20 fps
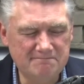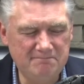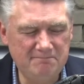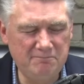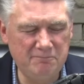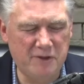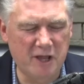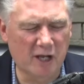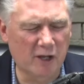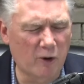
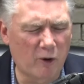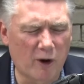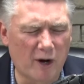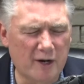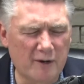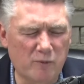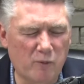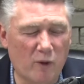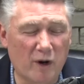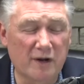that,
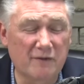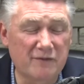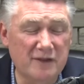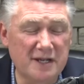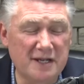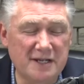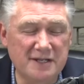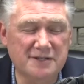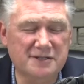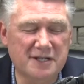Lord, one of
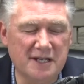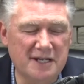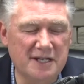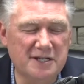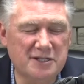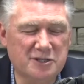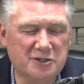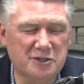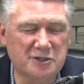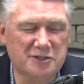these
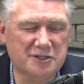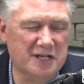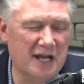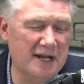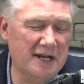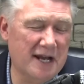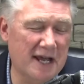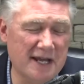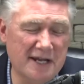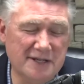Easter
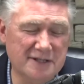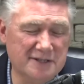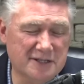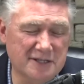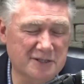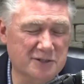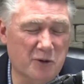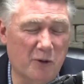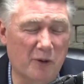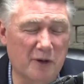Sundays
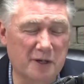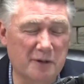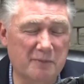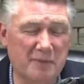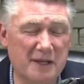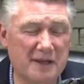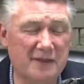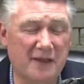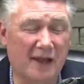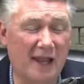is going to
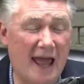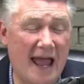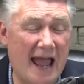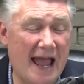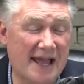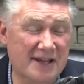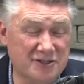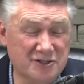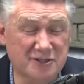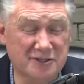be the
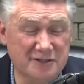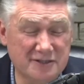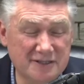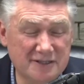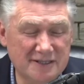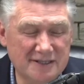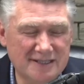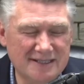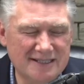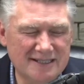last,
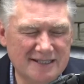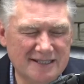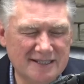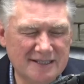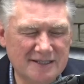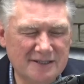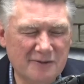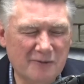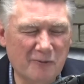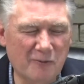
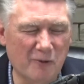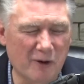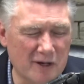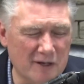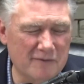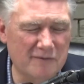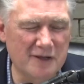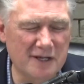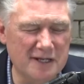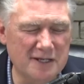one
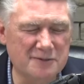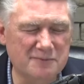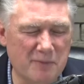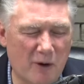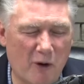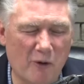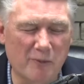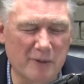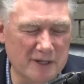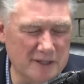of these
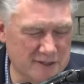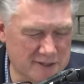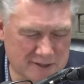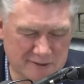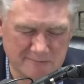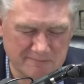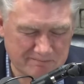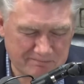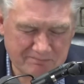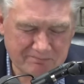moments
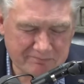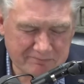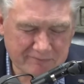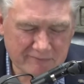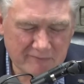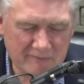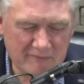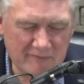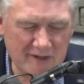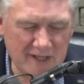
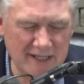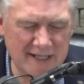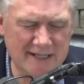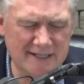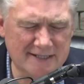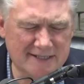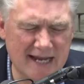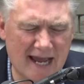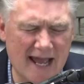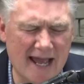
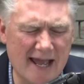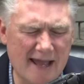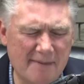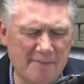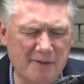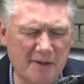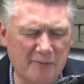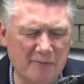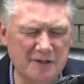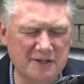in time
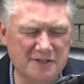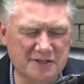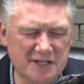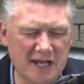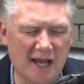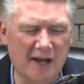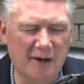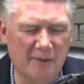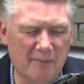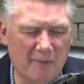that we
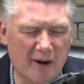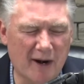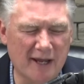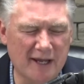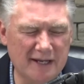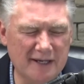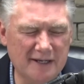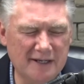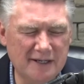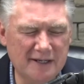
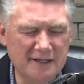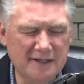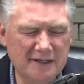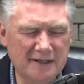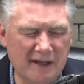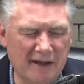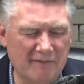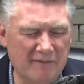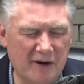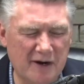celebrate
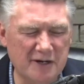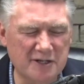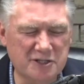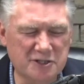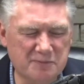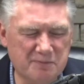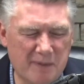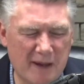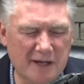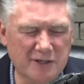a very
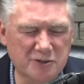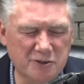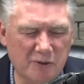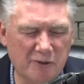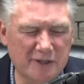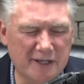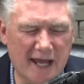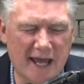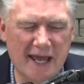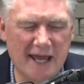special
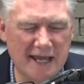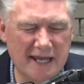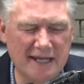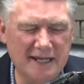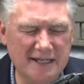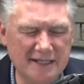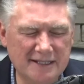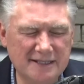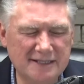day,